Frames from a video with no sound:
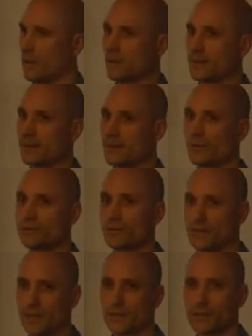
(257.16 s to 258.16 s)
since all
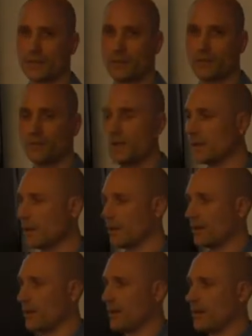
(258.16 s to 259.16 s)
transactions are public
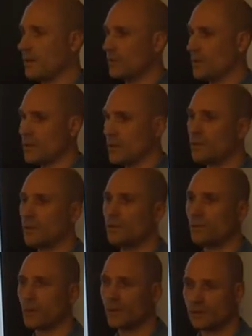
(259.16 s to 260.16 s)
and are in the blockchain, you
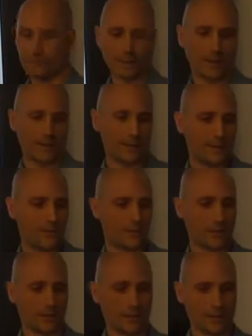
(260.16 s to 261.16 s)
can do a lot of analysis.
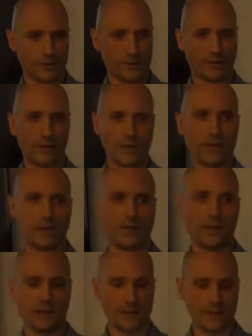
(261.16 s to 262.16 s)
You can cluster
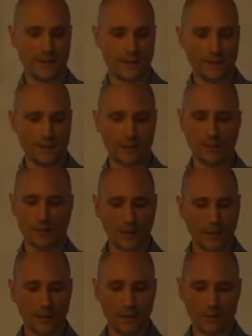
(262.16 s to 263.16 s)
the addresses, and
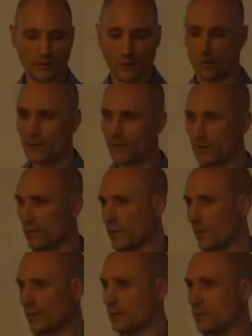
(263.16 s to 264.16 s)
if you're clever, you
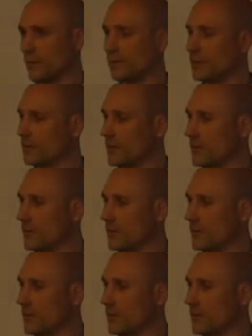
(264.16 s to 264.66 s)
can even